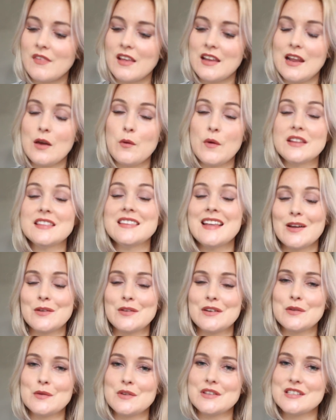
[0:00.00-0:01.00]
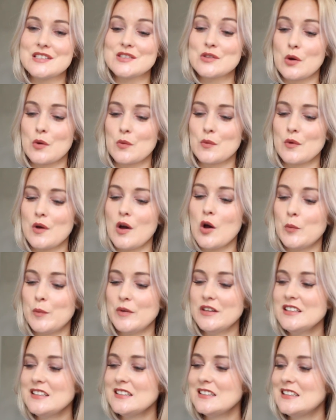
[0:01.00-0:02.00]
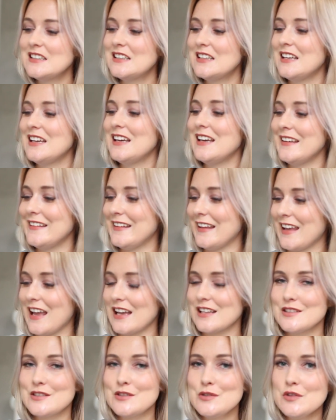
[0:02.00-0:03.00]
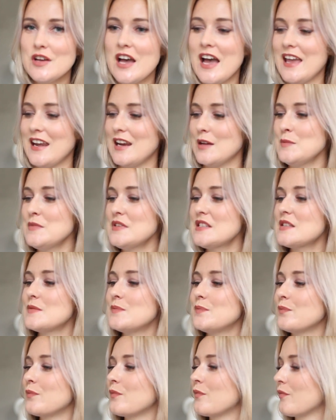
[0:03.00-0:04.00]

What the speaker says: And I went down there when the store opened. And I got two items.